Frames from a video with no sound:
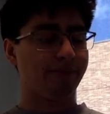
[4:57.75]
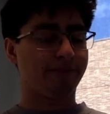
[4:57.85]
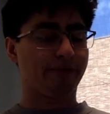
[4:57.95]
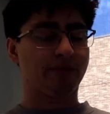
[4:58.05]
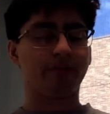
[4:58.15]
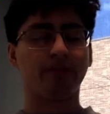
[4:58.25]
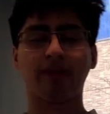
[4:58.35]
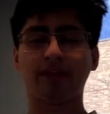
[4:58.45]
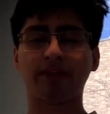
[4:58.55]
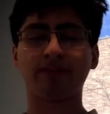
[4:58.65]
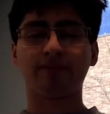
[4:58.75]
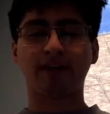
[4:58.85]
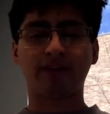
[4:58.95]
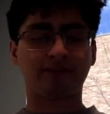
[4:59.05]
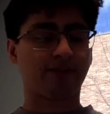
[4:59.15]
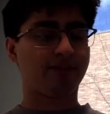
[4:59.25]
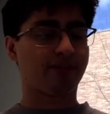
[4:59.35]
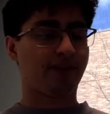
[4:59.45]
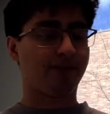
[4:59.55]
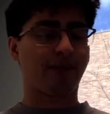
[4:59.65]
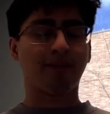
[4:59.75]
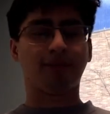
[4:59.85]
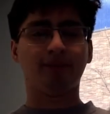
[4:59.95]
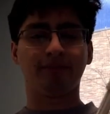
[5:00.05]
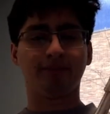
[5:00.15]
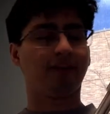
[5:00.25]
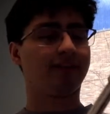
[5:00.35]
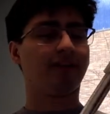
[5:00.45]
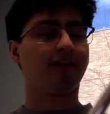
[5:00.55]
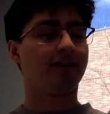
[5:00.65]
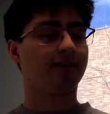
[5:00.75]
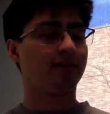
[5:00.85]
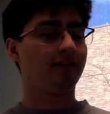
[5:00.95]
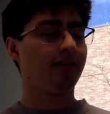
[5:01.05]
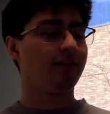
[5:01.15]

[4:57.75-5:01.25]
So you could do that getting faster every time, not making mistakes like I did,